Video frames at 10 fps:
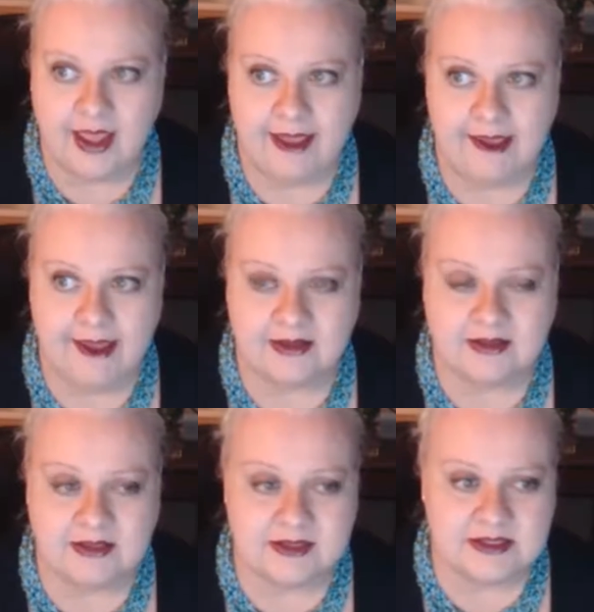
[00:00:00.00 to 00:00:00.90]
And
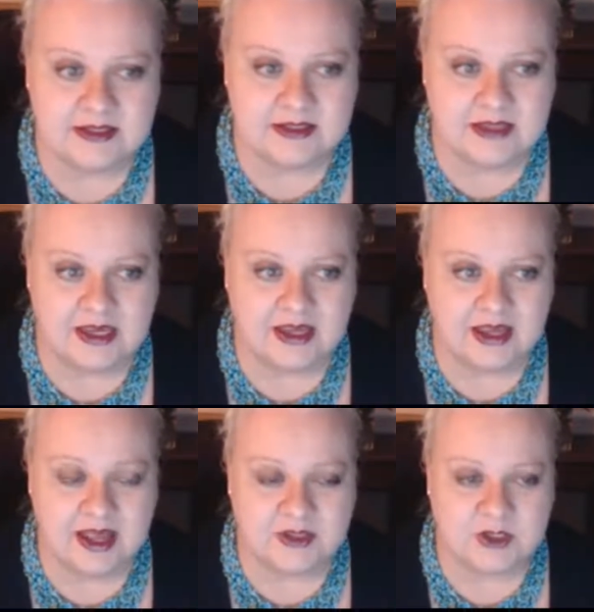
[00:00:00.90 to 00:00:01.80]
this is the
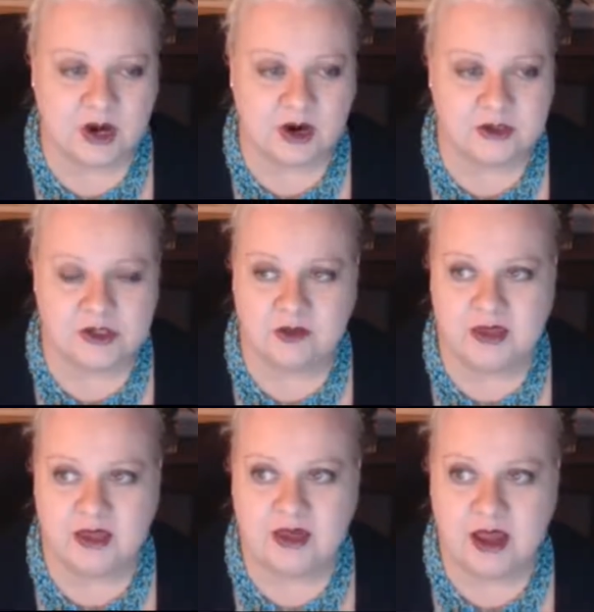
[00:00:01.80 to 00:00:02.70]

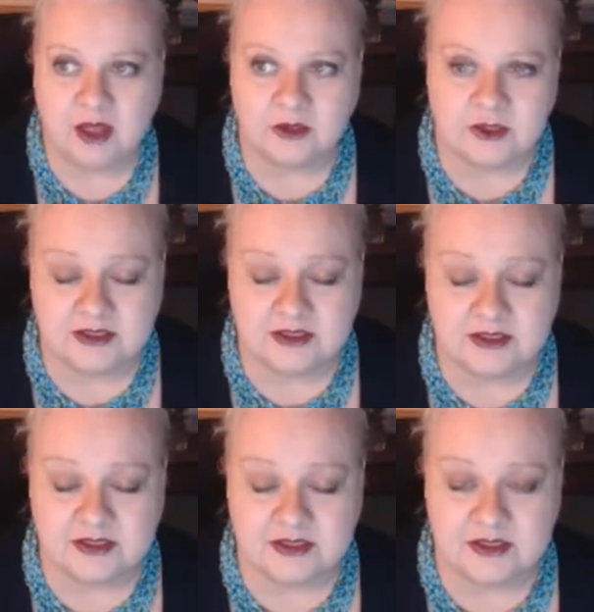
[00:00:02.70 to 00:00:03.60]
sRGB color
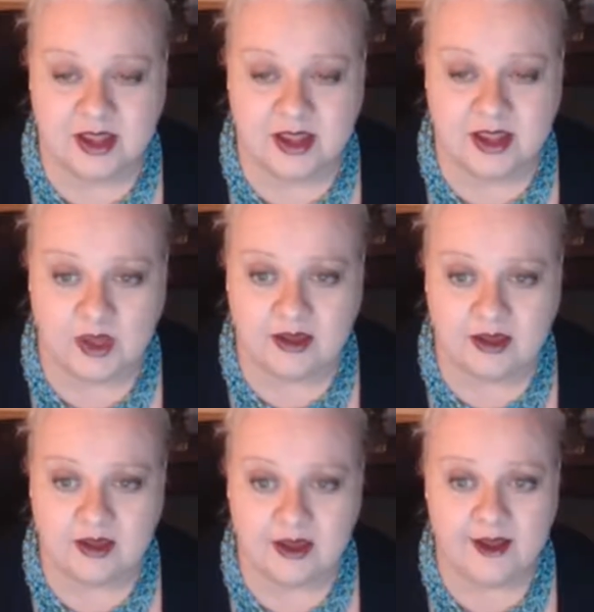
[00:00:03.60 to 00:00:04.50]
space that we